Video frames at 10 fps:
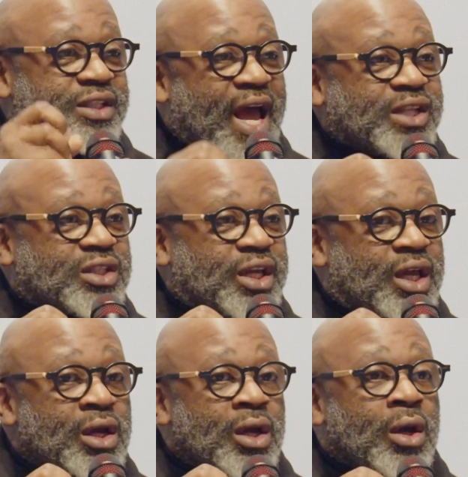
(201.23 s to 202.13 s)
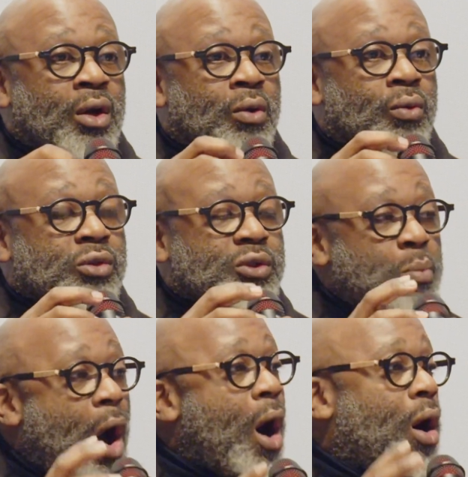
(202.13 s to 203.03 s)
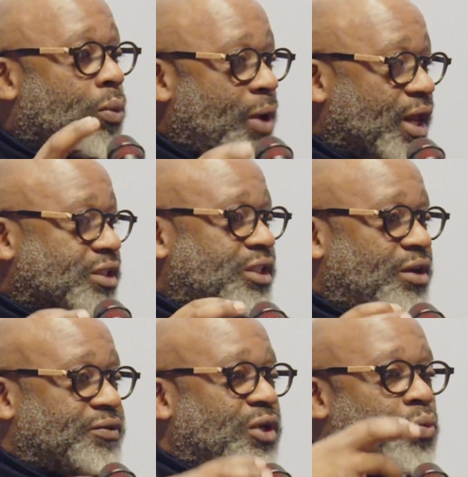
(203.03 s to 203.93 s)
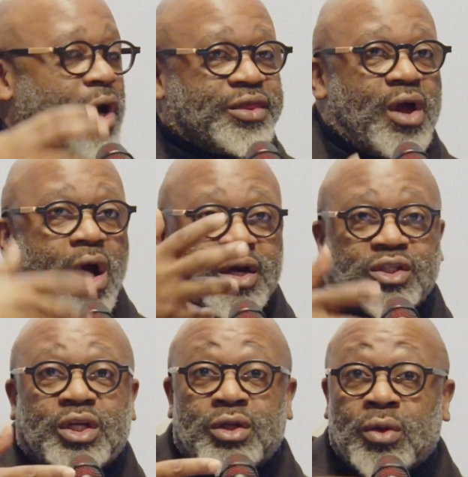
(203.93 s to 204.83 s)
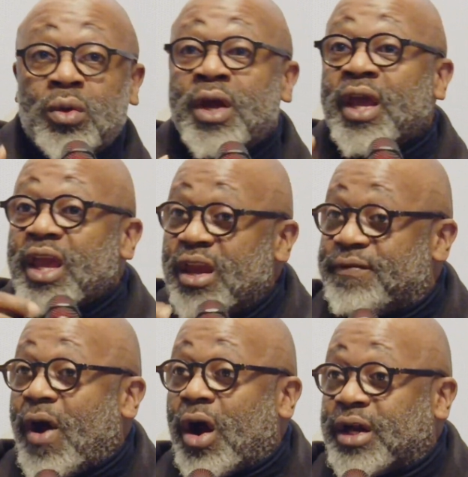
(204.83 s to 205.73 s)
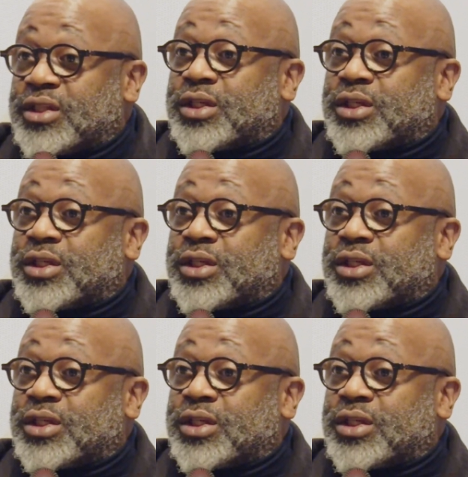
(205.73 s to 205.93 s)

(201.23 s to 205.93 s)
actually small relative to what the artist could do if artists